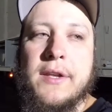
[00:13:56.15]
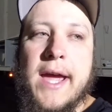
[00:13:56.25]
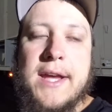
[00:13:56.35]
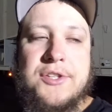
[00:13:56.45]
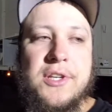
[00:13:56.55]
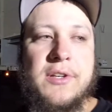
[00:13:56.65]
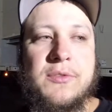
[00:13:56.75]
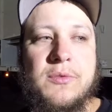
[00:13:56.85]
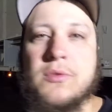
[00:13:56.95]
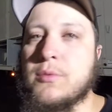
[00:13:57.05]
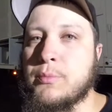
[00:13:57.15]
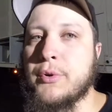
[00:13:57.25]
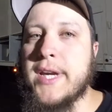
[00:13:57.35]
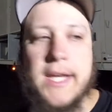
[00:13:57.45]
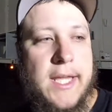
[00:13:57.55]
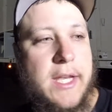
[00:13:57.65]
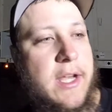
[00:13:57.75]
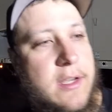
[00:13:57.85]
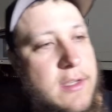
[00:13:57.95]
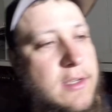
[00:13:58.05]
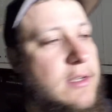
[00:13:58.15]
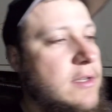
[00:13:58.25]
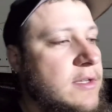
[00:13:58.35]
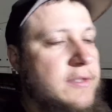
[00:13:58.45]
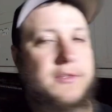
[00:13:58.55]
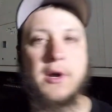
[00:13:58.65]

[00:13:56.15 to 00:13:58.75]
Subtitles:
nice and preheated, so I'm